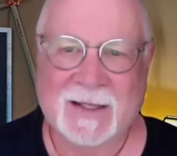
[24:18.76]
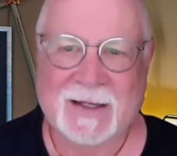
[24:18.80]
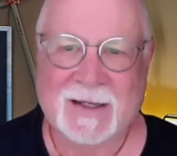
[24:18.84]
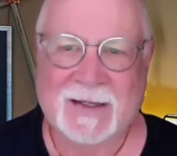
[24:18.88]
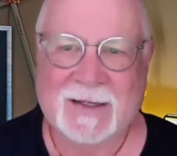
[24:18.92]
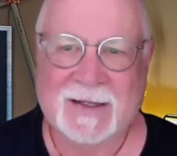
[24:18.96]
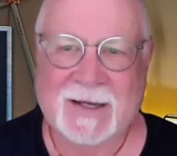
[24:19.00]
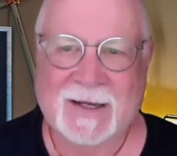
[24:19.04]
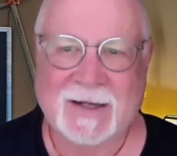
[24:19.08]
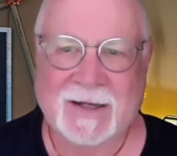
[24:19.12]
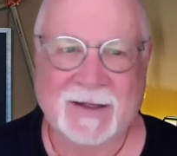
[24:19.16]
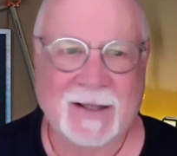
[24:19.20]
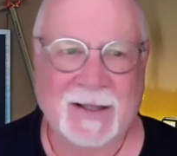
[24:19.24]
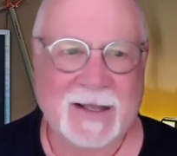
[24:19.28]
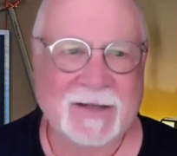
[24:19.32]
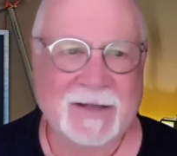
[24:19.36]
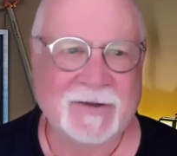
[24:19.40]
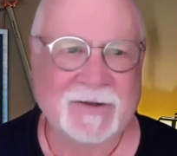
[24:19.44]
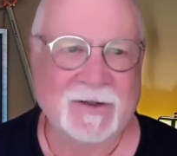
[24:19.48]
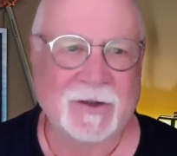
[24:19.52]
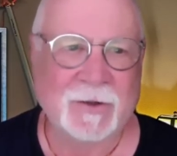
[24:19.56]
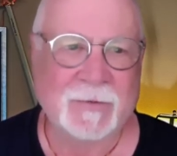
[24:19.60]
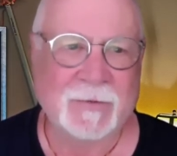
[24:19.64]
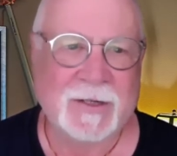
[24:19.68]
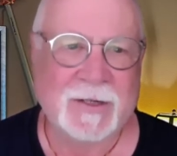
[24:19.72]

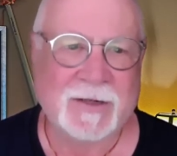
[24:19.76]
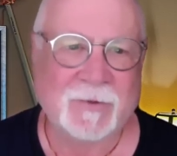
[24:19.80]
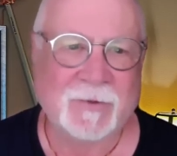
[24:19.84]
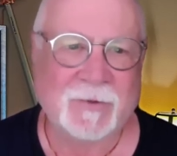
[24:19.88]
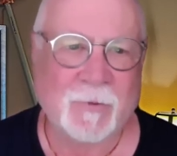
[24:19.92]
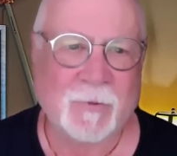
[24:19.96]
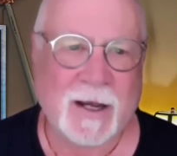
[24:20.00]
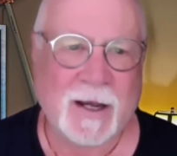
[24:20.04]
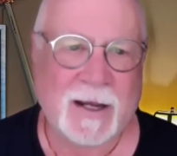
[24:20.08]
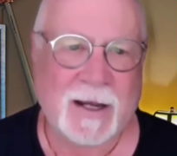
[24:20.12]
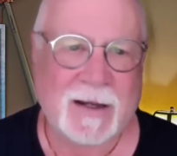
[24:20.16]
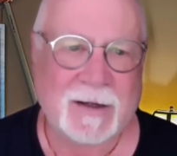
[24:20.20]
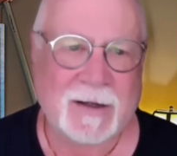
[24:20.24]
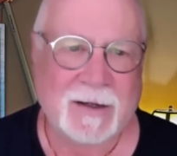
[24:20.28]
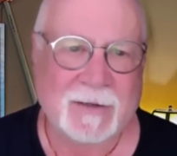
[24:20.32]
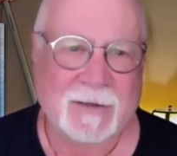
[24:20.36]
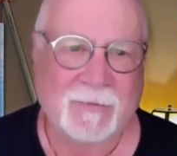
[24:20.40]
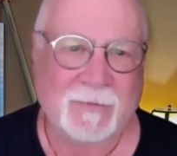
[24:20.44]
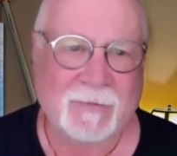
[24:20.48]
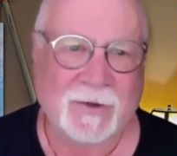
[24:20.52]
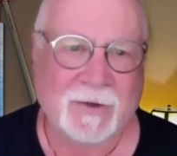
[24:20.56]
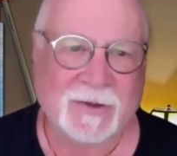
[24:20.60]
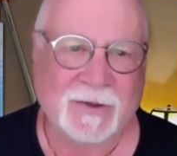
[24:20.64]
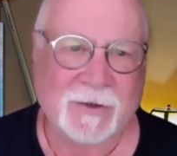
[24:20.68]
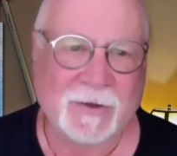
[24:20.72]
Headlamps illuminate the way,
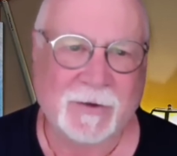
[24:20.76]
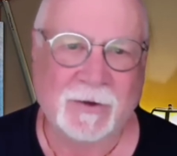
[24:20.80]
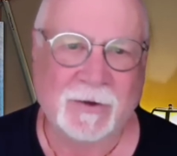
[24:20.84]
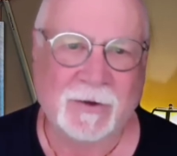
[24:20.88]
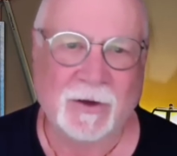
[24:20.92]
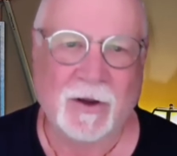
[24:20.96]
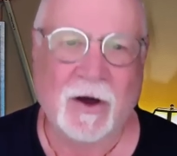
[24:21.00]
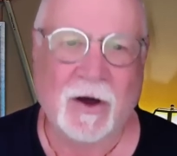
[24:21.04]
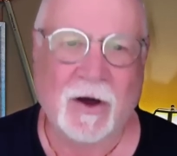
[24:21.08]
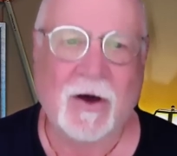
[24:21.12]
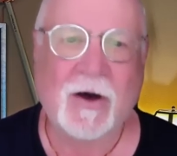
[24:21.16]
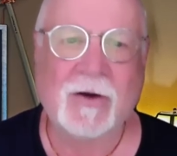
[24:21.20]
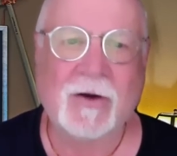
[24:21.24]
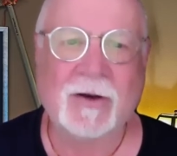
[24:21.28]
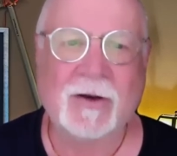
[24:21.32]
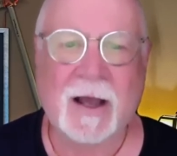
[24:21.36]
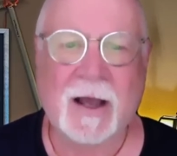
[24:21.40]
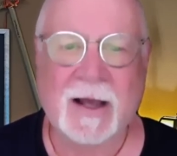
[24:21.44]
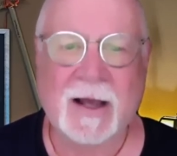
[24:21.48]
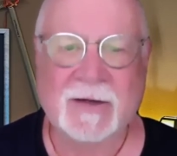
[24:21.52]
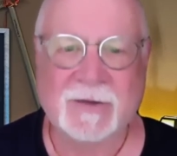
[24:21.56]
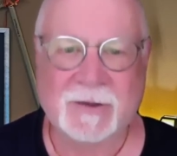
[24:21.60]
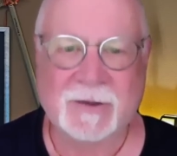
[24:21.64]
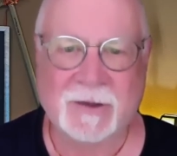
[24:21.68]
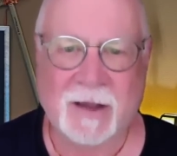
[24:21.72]
but so do the long
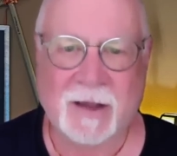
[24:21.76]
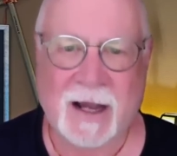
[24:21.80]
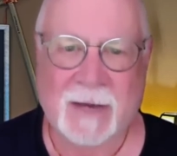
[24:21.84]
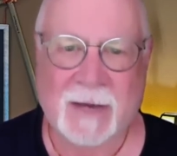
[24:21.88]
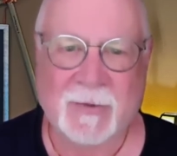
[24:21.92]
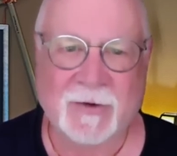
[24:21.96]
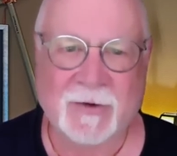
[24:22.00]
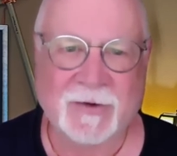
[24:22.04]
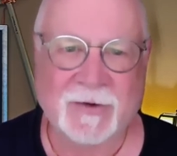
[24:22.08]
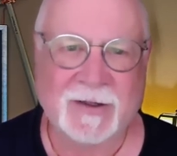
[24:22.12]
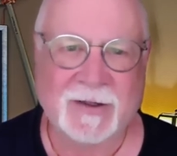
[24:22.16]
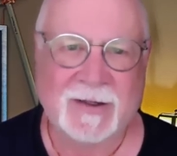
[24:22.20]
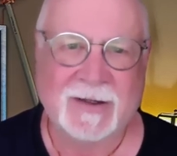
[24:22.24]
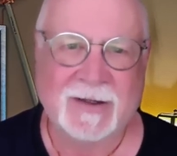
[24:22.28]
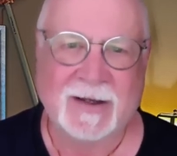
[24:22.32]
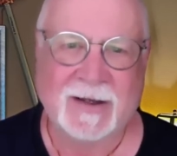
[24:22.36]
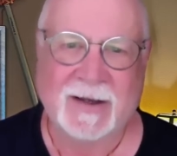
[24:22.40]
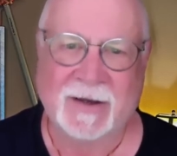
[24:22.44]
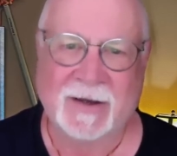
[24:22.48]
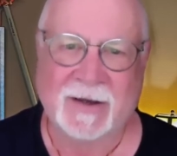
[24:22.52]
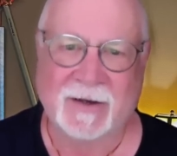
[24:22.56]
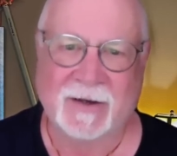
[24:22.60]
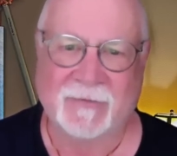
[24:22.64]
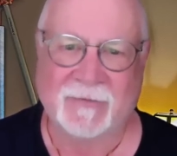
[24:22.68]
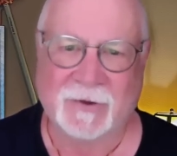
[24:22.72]
lines of climbers
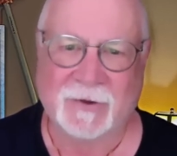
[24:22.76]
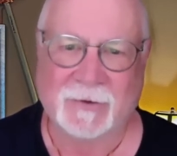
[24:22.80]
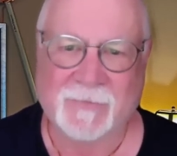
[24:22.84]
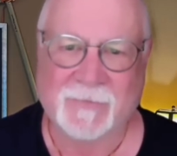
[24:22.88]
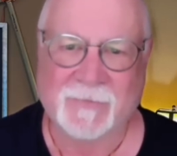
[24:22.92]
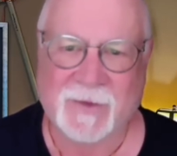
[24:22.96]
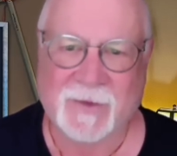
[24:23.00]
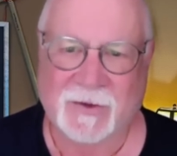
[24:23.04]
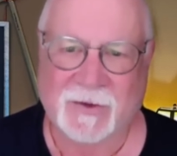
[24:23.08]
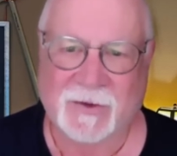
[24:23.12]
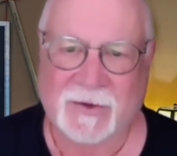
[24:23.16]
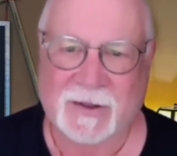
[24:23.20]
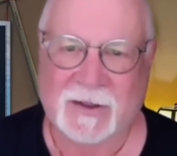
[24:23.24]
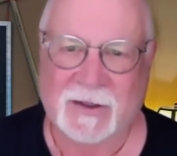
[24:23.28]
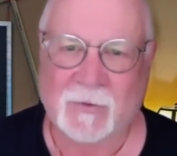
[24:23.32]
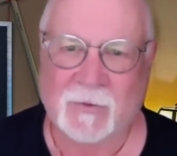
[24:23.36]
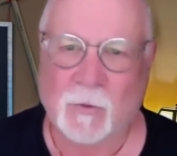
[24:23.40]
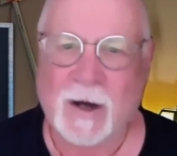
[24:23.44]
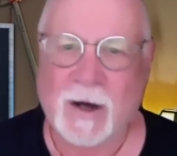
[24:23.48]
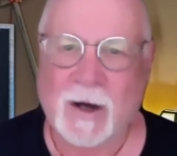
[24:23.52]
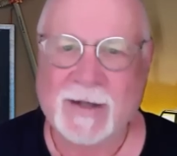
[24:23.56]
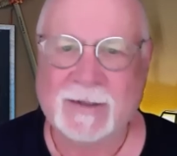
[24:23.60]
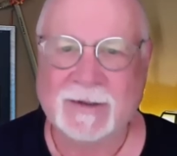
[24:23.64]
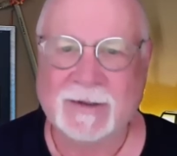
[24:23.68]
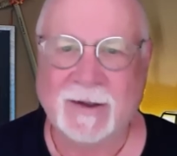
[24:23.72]
ahead of you. The thin
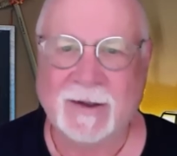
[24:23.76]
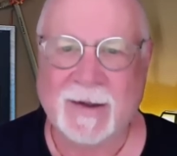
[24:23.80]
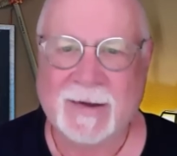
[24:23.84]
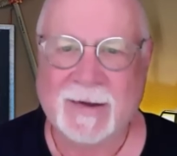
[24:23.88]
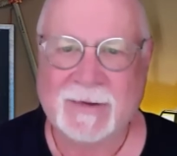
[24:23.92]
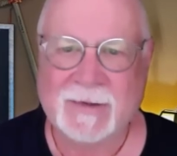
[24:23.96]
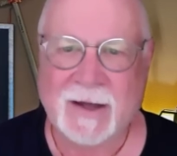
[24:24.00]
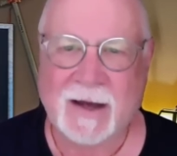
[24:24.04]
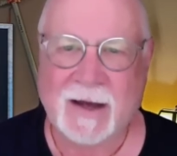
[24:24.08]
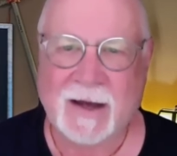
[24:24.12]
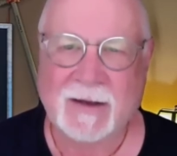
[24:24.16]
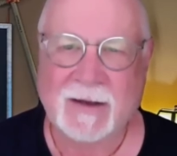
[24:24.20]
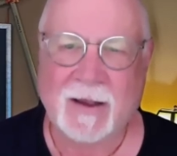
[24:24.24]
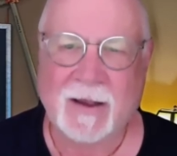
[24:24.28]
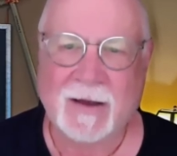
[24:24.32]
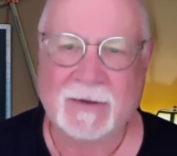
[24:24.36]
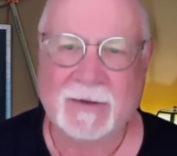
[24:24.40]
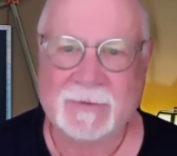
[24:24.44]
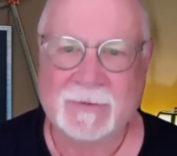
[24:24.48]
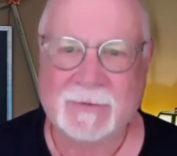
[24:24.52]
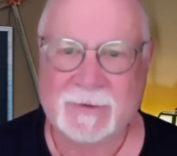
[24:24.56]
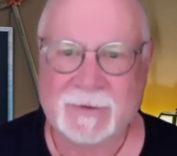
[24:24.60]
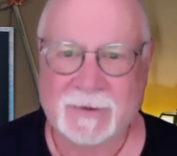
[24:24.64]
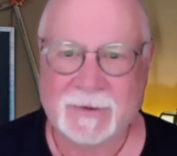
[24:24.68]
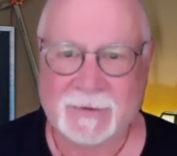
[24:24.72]
white
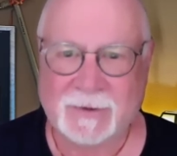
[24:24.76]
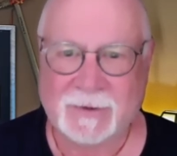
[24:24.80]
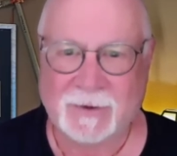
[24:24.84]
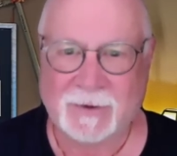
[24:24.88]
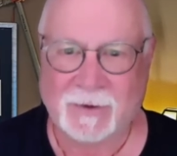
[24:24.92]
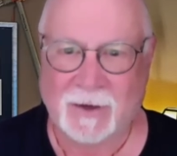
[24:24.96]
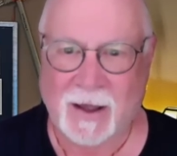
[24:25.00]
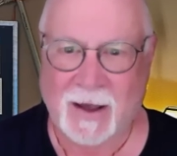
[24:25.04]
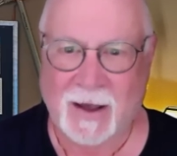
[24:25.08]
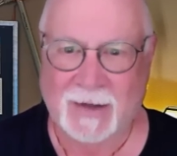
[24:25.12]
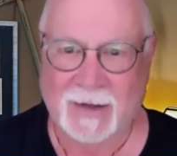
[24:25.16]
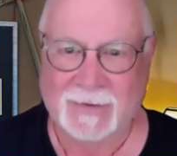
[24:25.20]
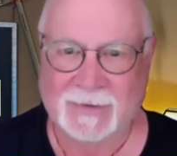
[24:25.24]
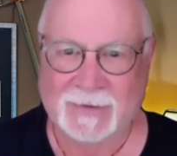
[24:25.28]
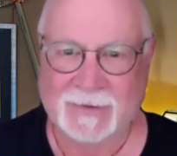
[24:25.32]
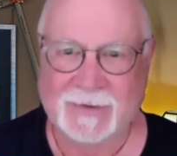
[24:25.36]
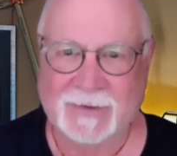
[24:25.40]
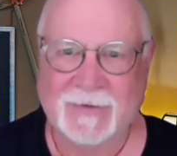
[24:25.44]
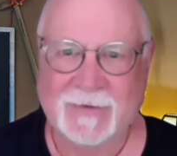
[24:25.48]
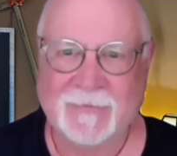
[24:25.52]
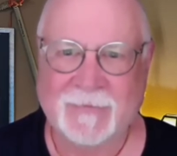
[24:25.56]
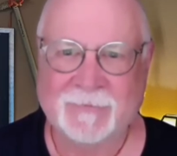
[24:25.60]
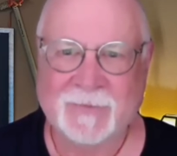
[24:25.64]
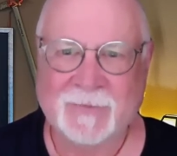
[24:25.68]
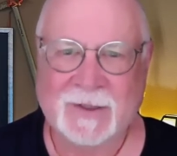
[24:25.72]
nylon line.
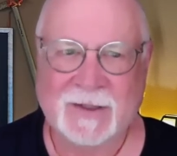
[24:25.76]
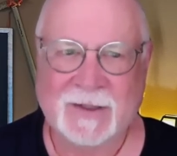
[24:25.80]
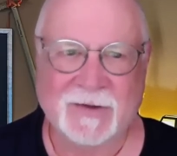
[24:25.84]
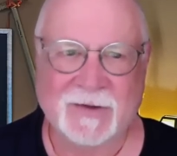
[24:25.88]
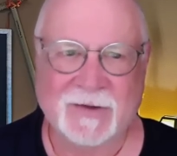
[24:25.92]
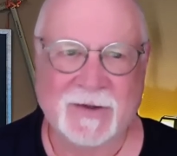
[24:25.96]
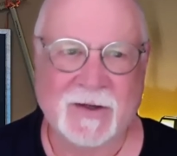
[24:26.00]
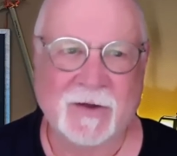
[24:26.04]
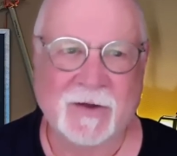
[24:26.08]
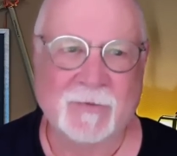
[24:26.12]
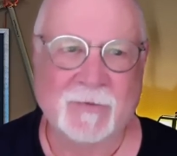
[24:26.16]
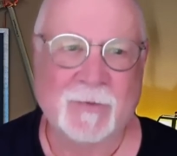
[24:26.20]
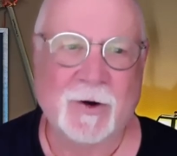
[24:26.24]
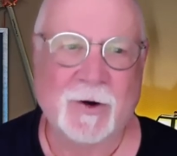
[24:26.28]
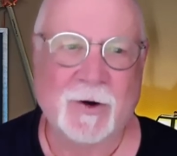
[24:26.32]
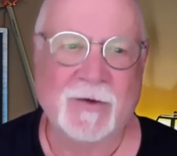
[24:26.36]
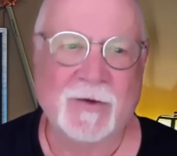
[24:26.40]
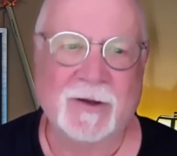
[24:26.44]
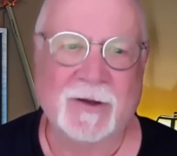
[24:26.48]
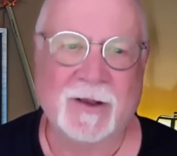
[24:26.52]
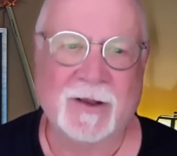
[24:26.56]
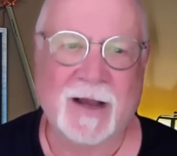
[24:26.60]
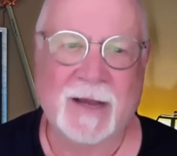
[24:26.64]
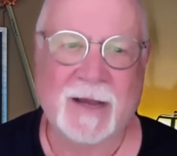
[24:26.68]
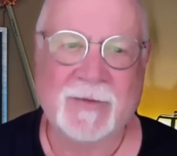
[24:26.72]
It's another part
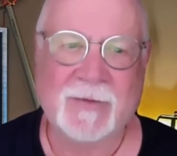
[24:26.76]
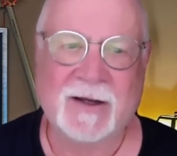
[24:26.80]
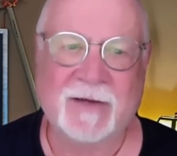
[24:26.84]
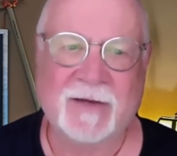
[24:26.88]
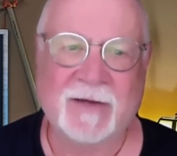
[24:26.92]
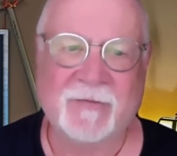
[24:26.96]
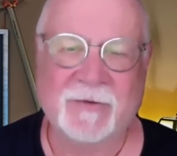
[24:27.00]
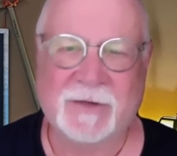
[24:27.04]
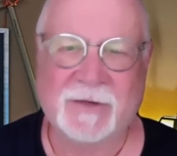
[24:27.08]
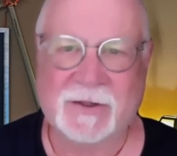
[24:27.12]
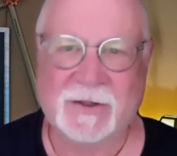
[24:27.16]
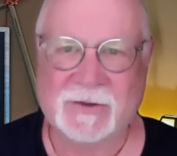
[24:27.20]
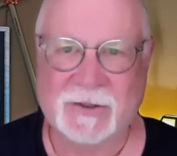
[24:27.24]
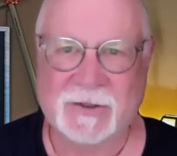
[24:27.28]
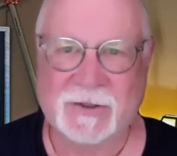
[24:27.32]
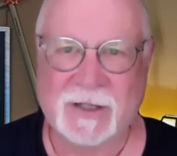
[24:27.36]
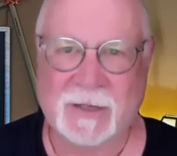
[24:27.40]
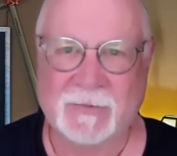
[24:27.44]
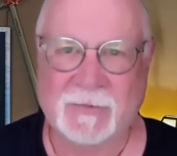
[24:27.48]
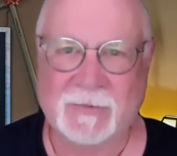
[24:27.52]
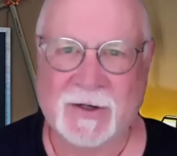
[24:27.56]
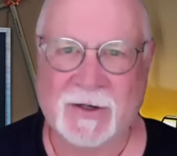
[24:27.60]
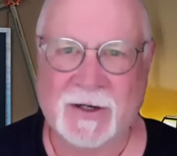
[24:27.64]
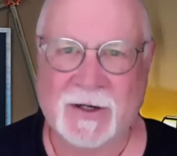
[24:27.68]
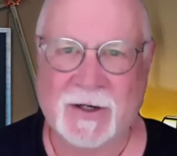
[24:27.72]
of the climbing Everest that you
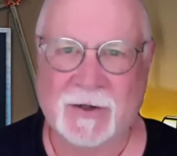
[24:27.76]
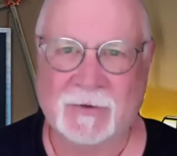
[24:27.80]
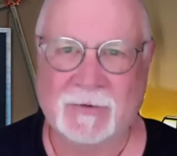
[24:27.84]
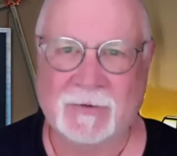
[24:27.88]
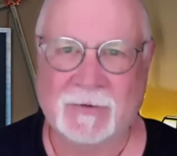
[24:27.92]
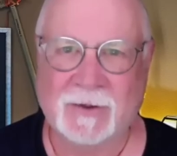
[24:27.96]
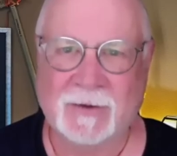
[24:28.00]
come to know.